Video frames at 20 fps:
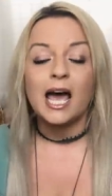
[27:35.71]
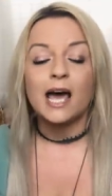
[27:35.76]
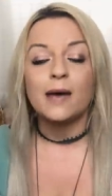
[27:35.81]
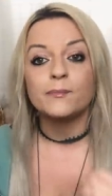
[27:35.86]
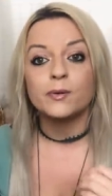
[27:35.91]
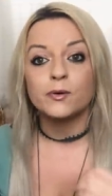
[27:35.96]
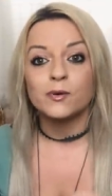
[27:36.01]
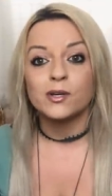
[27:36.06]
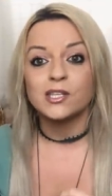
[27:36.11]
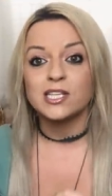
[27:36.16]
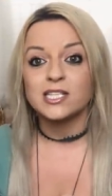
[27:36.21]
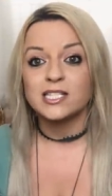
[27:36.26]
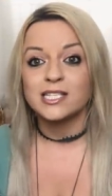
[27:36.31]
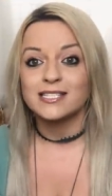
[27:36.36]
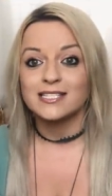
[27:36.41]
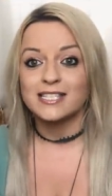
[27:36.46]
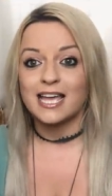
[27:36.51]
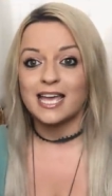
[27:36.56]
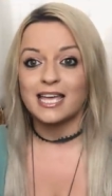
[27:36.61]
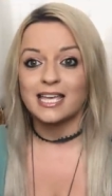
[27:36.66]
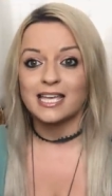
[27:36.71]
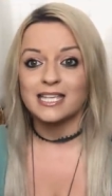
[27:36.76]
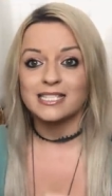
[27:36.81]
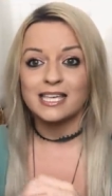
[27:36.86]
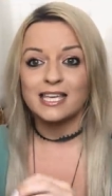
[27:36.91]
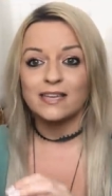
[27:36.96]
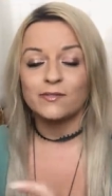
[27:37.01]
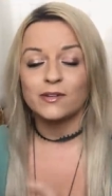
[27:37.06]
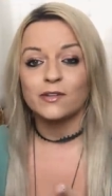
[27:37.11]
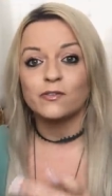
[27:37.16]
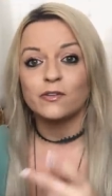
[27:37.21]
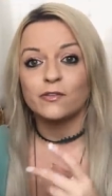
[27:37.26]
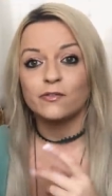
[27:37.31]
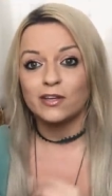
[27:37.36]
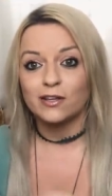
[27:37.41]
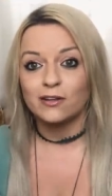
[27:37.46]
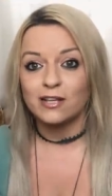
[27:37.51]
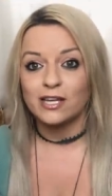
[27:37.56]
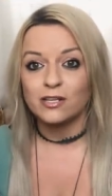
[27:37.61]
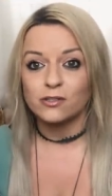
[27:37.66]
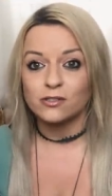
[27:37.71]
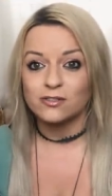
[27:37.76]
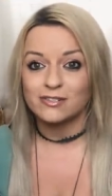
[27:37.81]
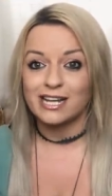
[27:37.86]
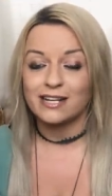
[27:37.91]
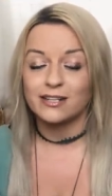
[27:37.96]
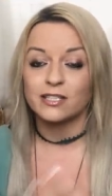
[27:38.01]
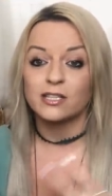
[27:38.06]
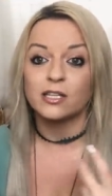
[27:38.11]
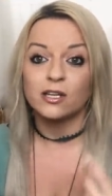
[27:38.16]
Um, but what this is saying is even if you feel like you're drowning,